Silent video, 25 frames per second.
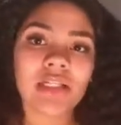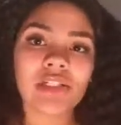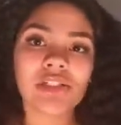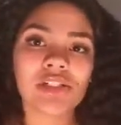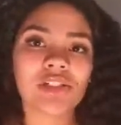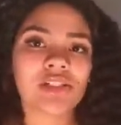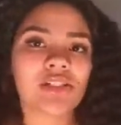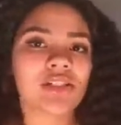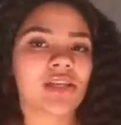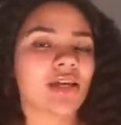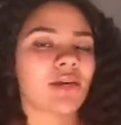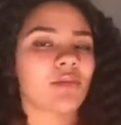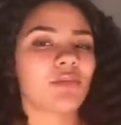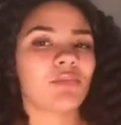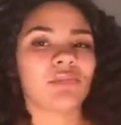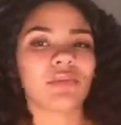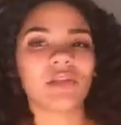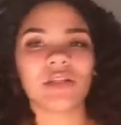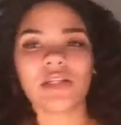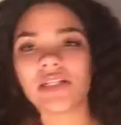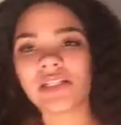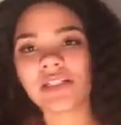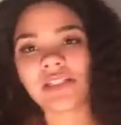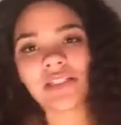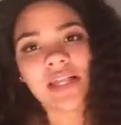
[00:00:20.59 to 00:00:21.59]
just
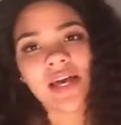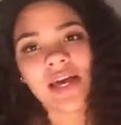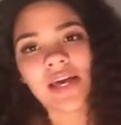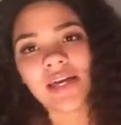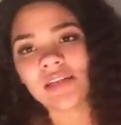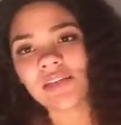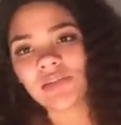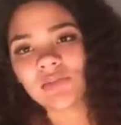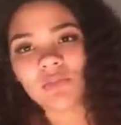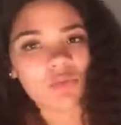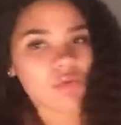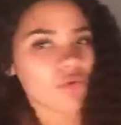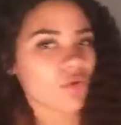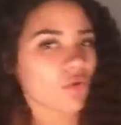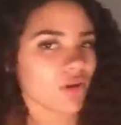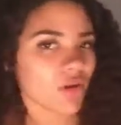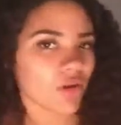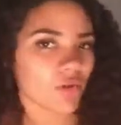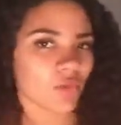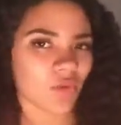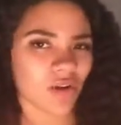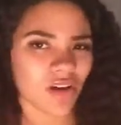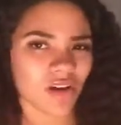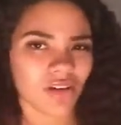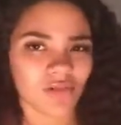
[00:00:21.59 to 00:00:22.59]
please support
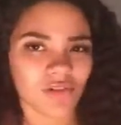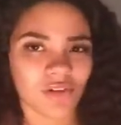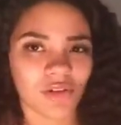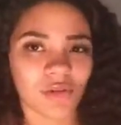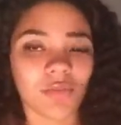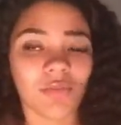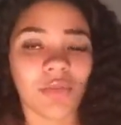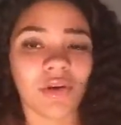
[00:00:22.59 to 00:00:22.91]
it, whatever.